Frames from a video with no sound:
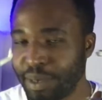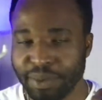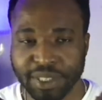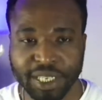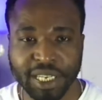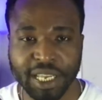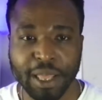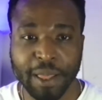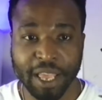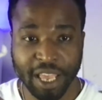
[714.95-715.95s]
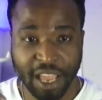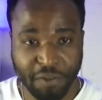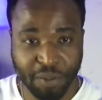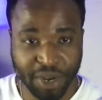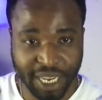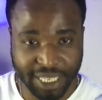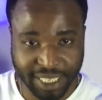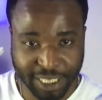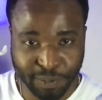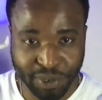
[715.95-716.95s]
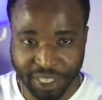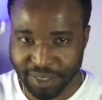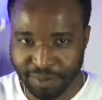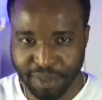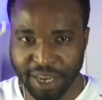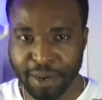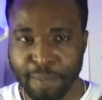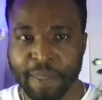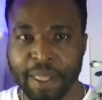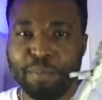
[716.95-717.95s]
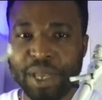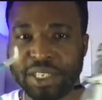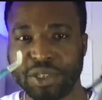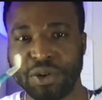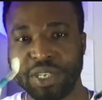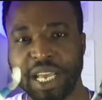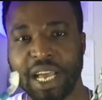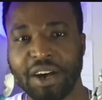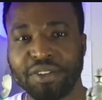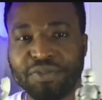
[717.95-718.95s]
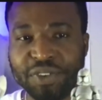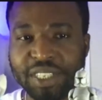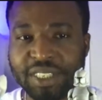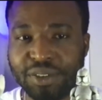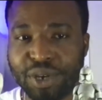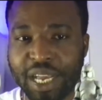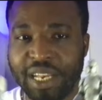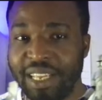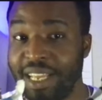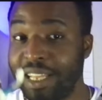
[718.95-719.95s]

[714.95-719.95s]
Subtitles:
But I'm just saying that everybody has an experience, and based on their outfit, you can